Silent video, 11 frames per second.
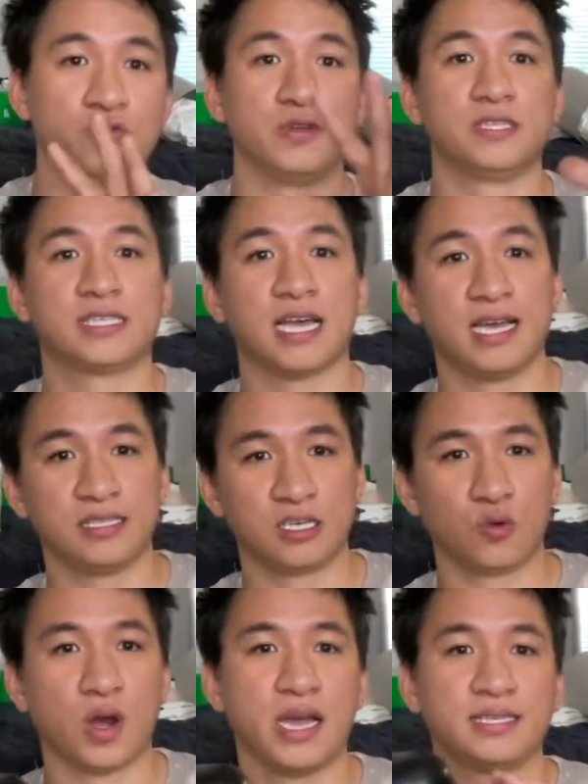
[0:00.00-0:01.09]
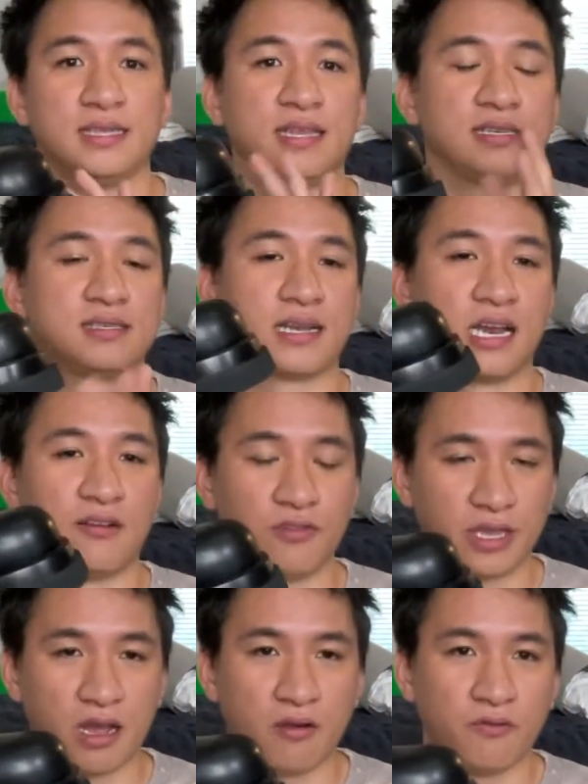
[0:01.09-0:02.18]
and sizing wise and things to kind of look
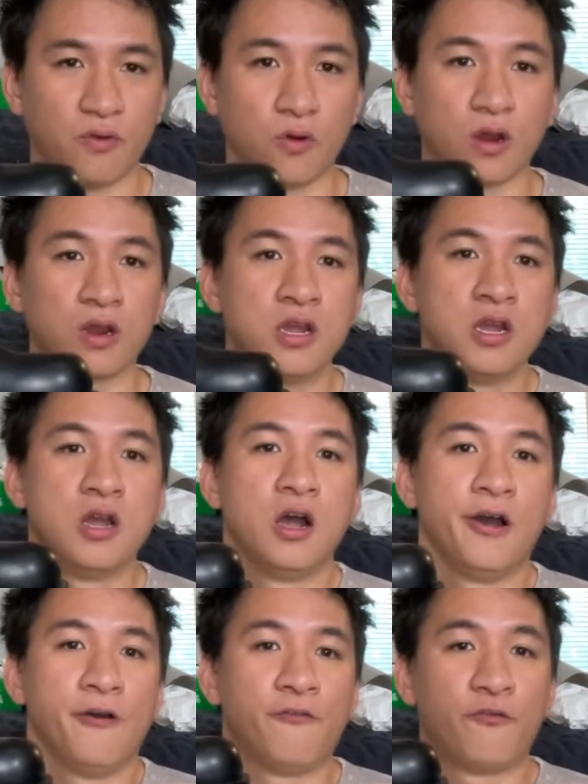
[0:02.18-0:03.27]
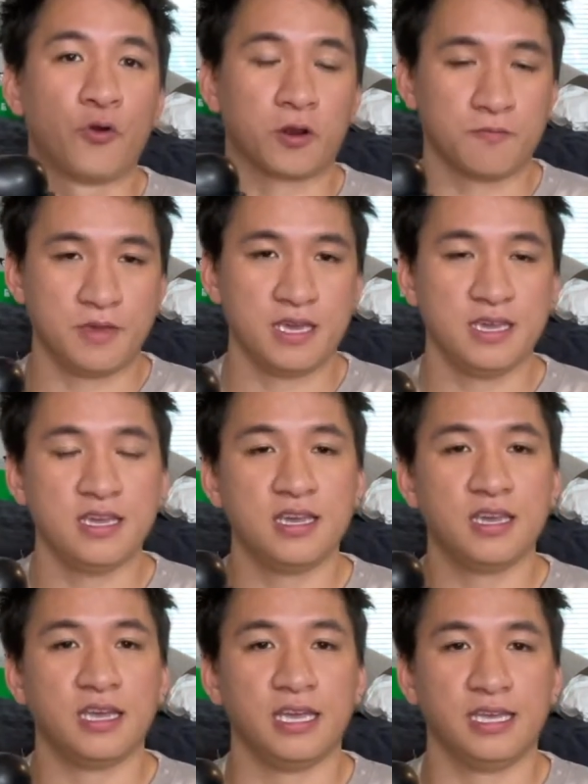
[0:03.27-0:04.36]
out for. For me,
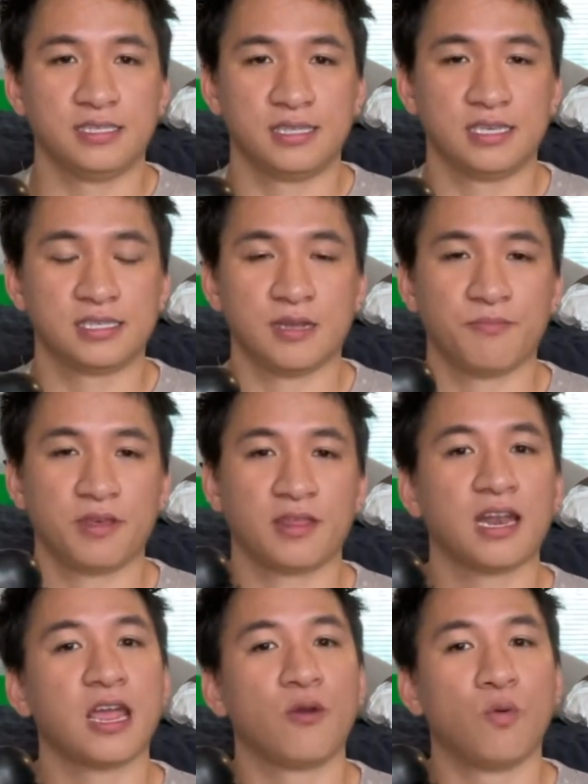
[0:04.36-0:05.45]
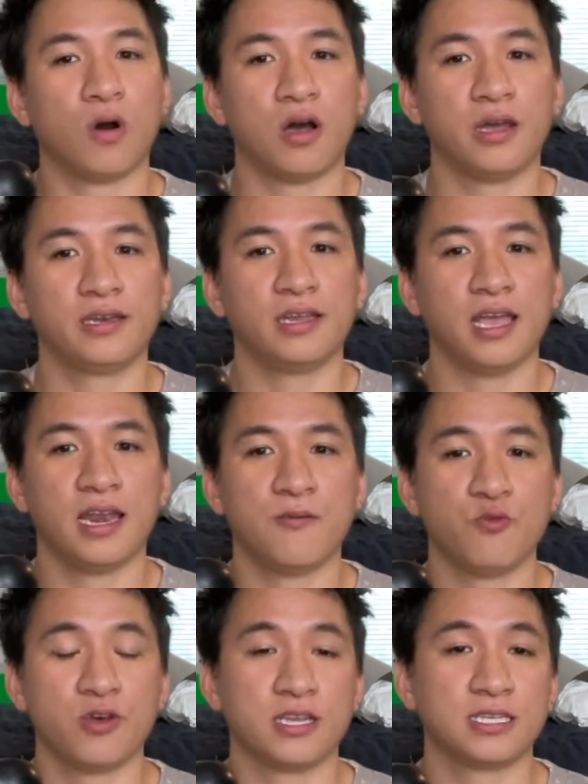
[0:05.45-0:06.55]
is this something that I want and am
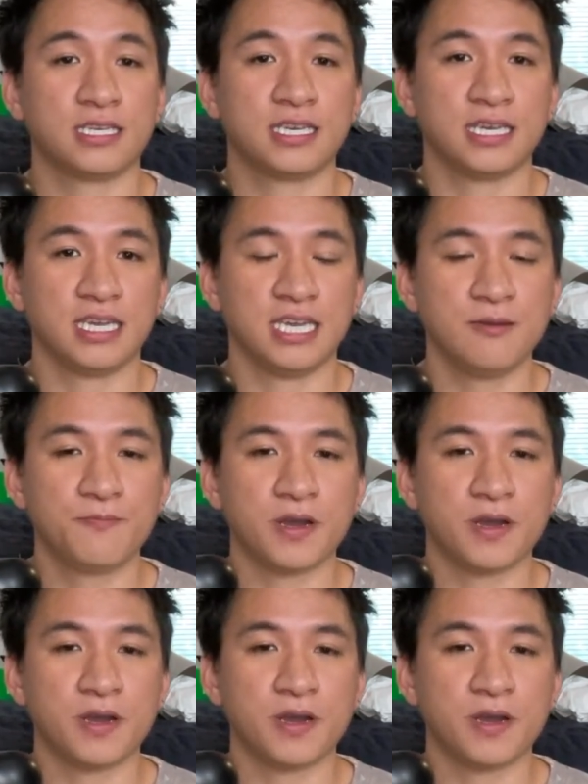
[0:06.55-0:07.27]
willing to keep?